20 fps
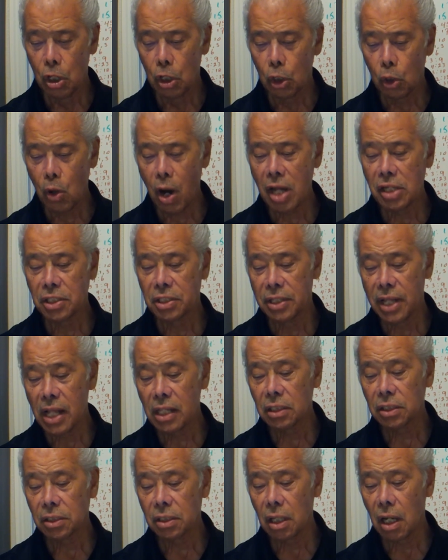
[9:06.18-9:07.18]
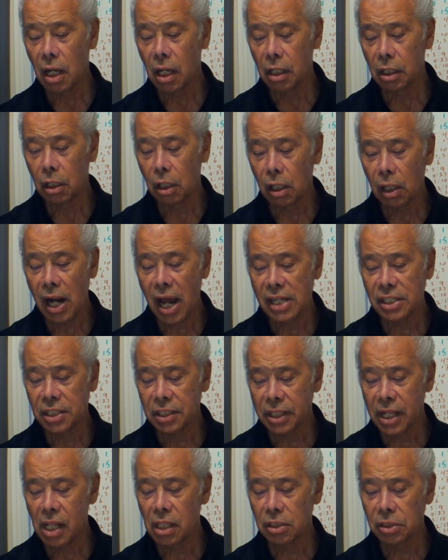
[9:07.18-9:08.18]
Christ tells
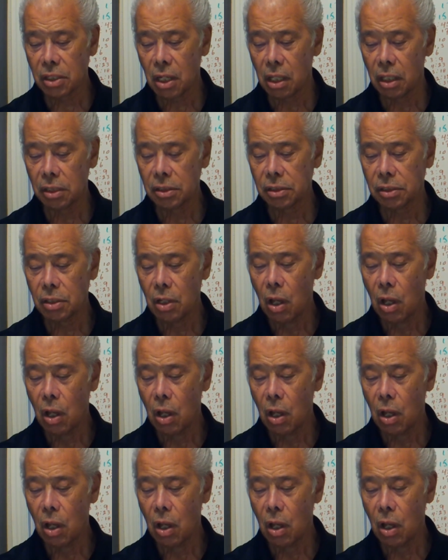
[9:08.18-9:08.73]
us